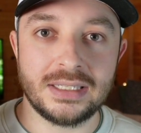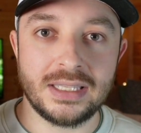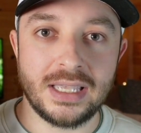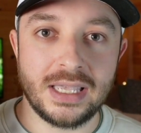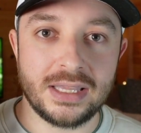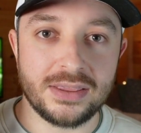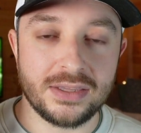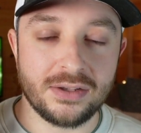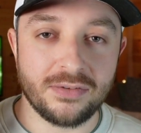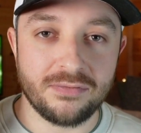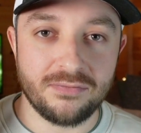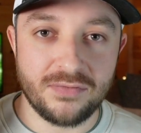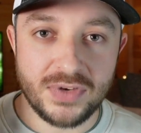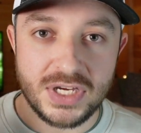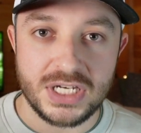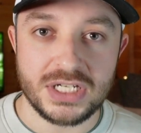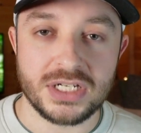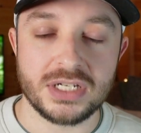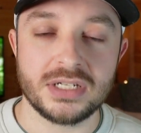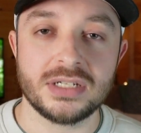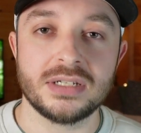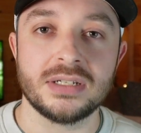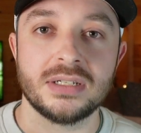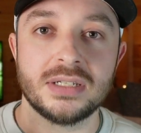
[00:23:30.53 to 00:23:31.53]
and the
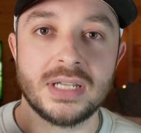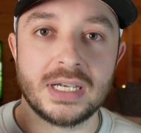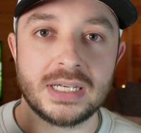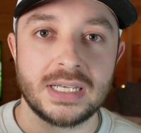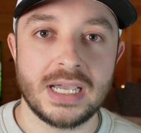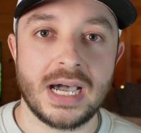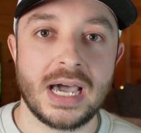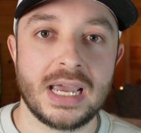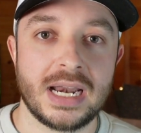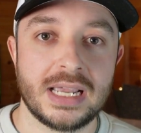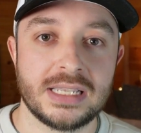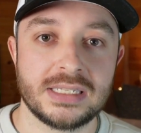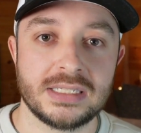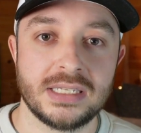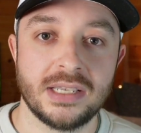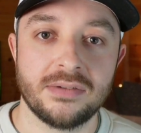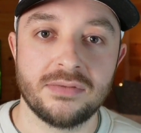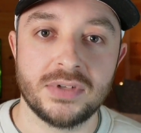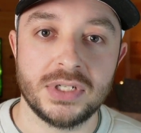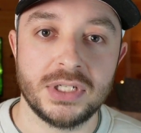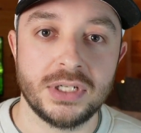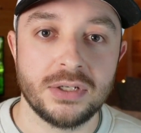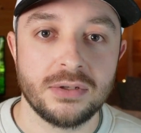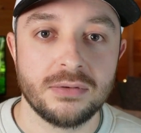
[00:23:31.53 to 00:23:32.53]
vision that God has
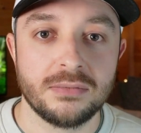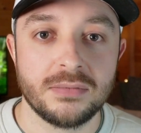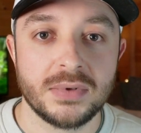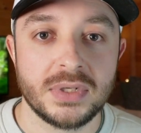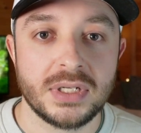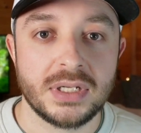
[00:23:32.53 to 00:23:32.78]
given you.